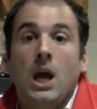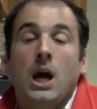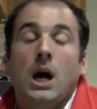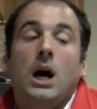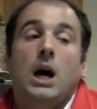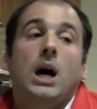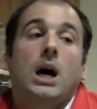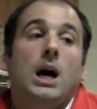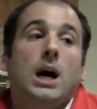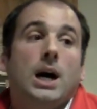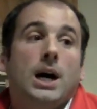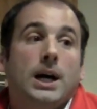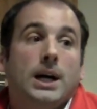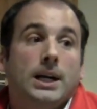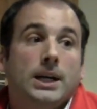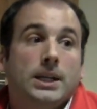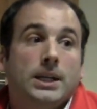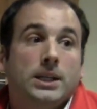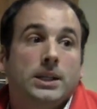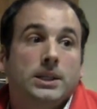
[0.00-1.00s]

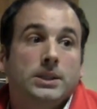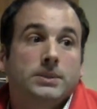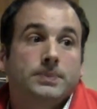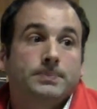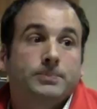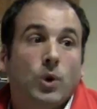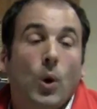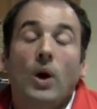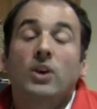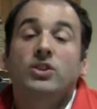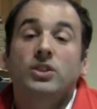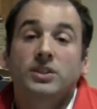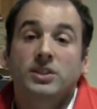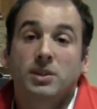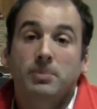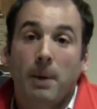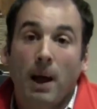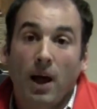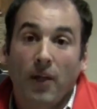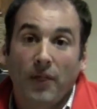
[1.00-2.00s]
uh,
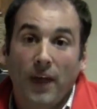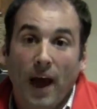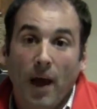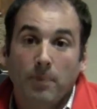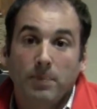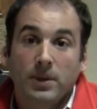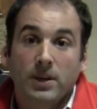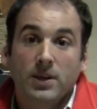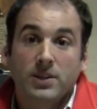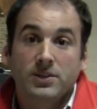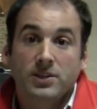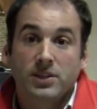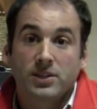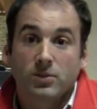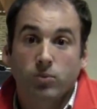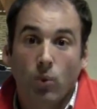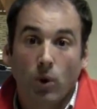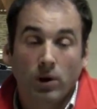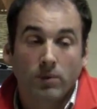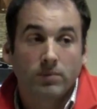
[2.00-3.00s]
questions about that because
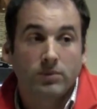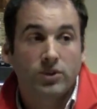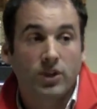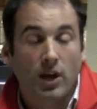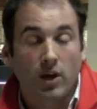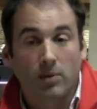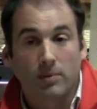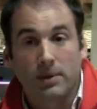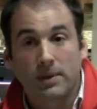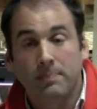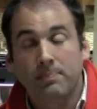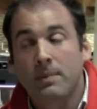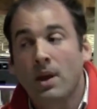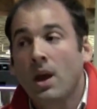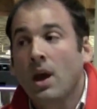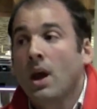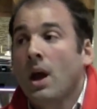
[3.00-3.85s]
this one gentleman